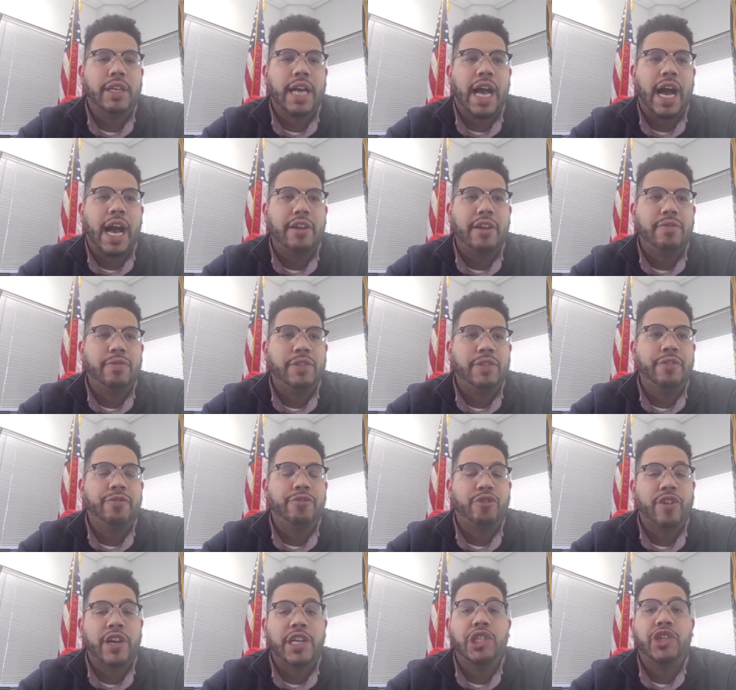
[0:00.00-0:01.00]
kind of
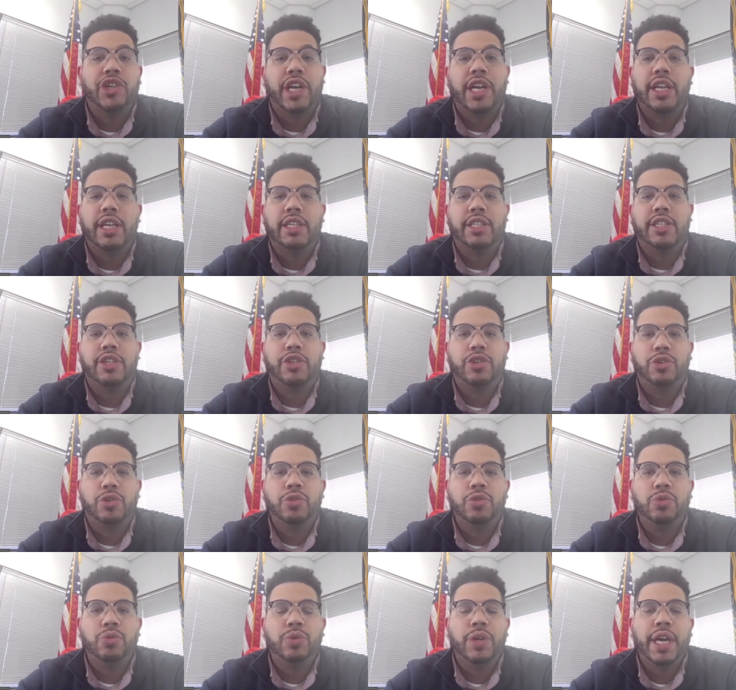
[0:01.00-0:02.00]
differentiated the
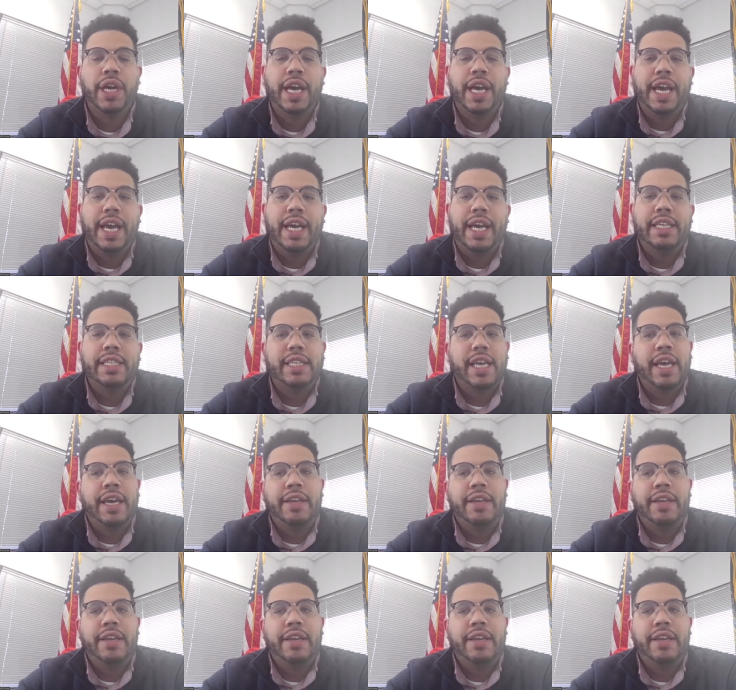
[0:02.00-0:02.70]
two is,